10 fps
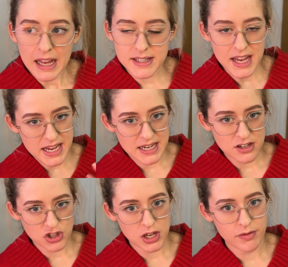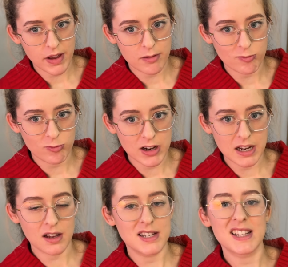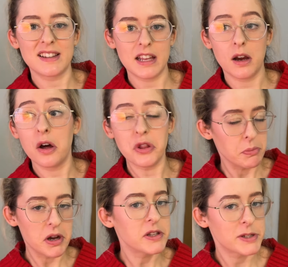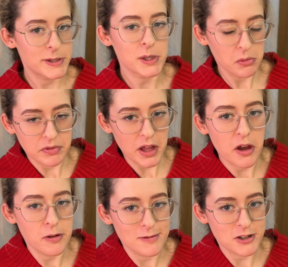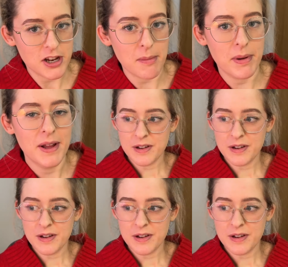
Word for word: and take initiative and realize that they are the masters of their own ship.